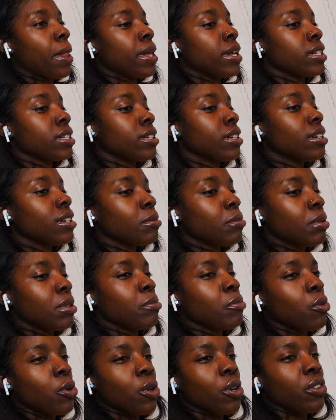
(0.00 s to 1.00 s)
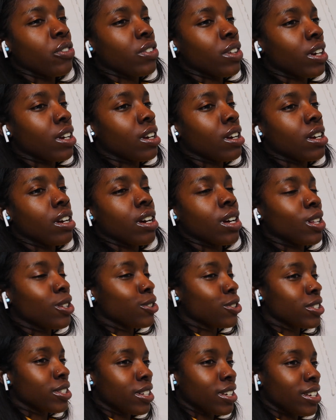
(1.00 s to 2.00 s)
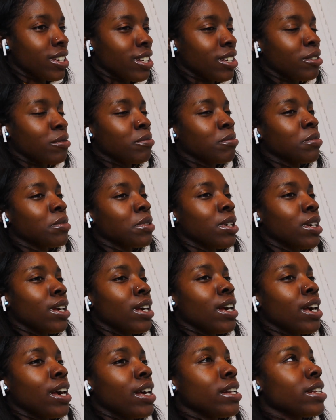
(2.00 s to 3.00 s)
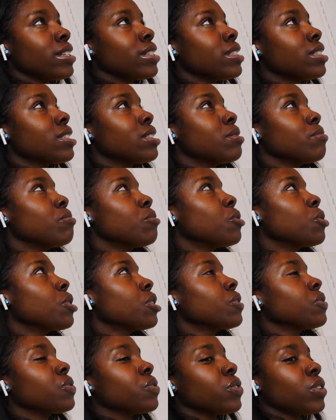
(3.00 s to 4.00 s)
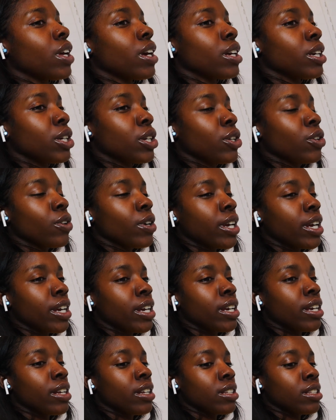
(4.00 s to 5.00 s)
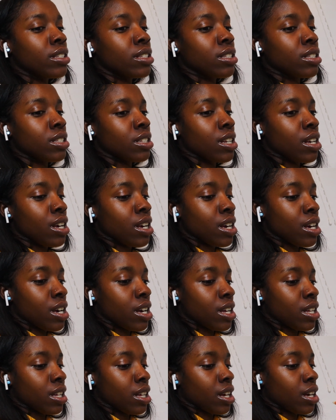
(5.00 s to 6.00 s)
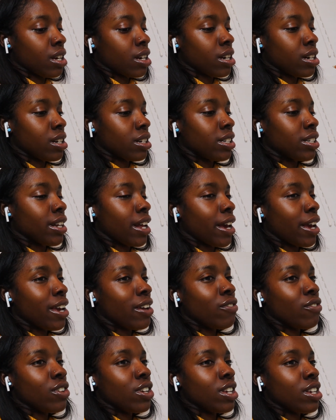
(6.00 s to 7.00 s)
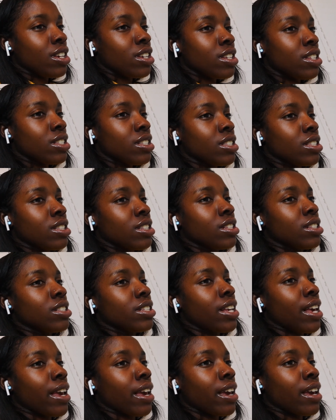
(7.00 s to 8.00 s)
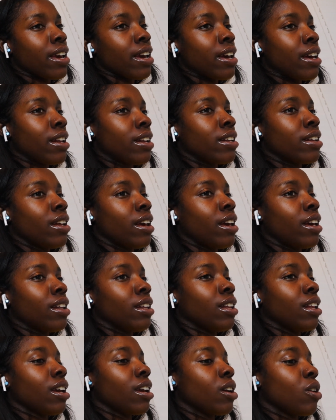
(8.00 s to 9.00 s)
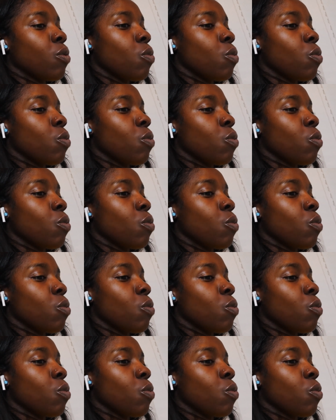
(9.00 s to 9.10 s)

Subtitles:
it's gonna be more of like a color scheme, and it's more of like greens, navies, tan, and like